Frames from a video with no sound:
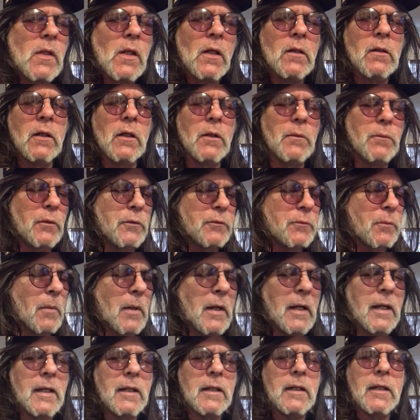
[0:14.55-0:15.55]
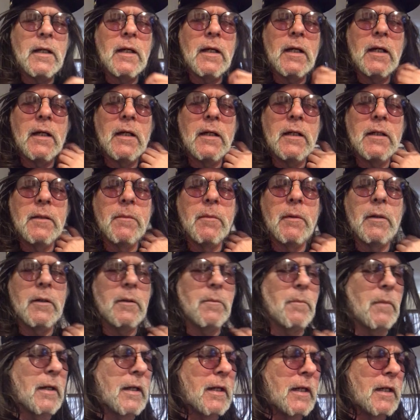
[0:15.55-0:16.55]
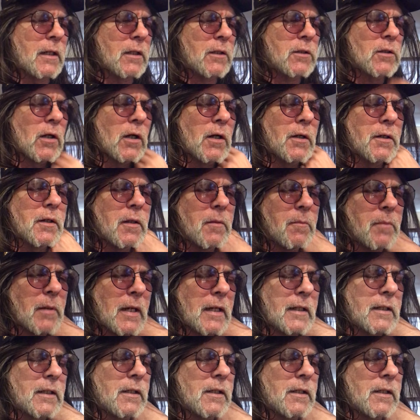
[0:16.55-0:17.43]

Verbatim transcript: lived with my, uh, he married my Aunt Connie back